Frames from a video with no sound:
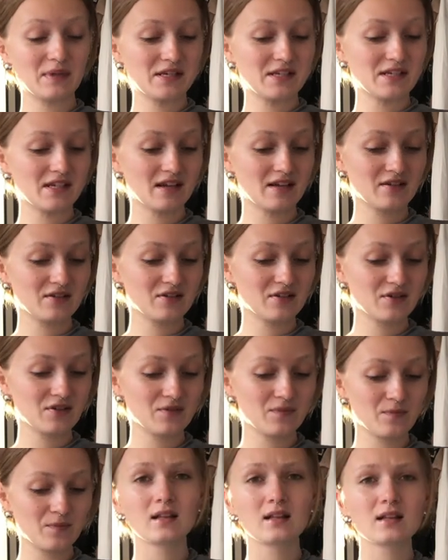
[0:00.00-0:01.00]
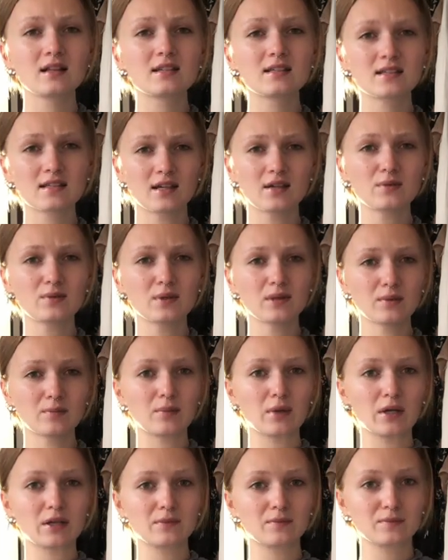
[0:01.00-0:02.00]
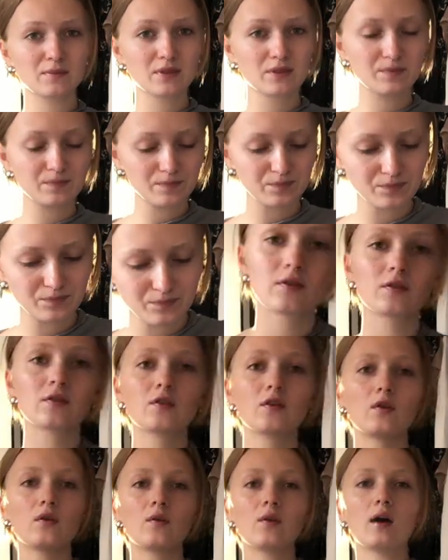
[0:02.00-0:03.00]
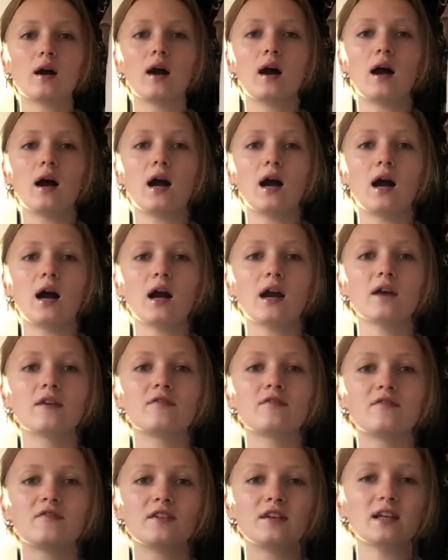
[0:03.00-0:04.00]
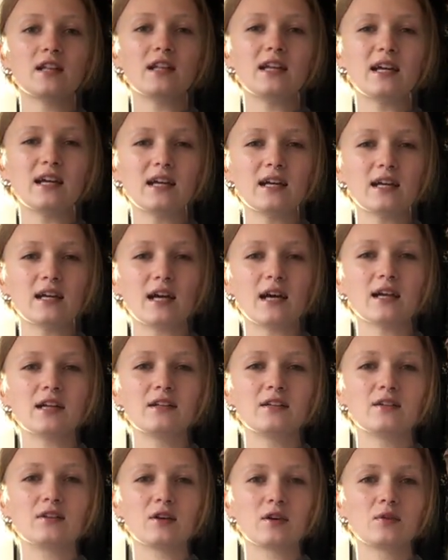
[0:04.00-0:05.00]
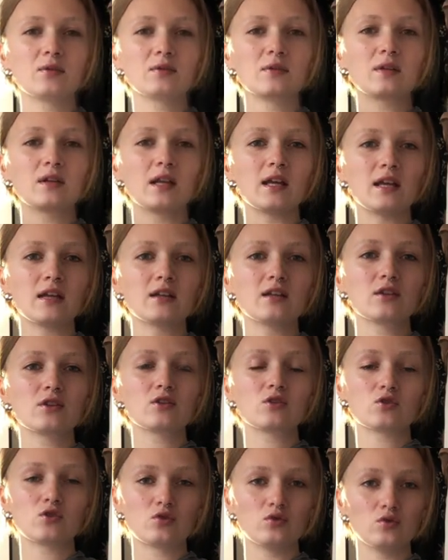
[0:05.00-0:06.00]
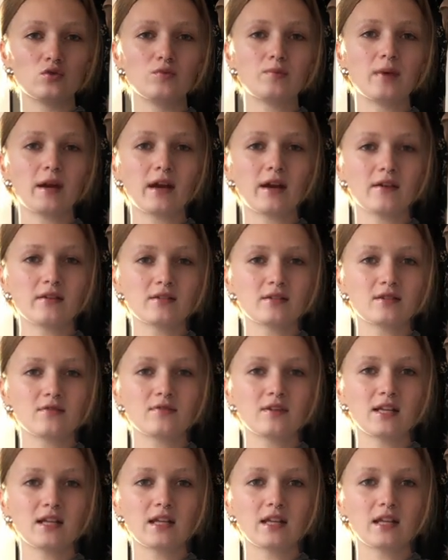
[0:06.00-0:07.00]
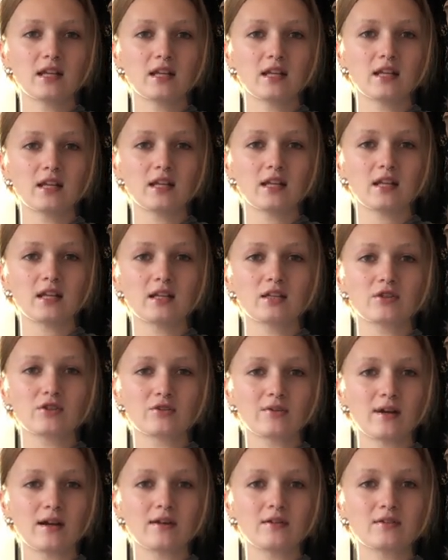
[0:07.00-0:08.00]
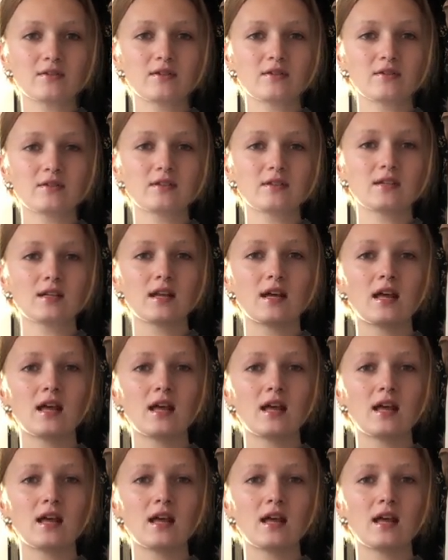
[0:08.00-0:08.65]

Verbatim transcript: a challenge. Let's start with the bottoms. So I feel like I don't need two pairs of linen trousers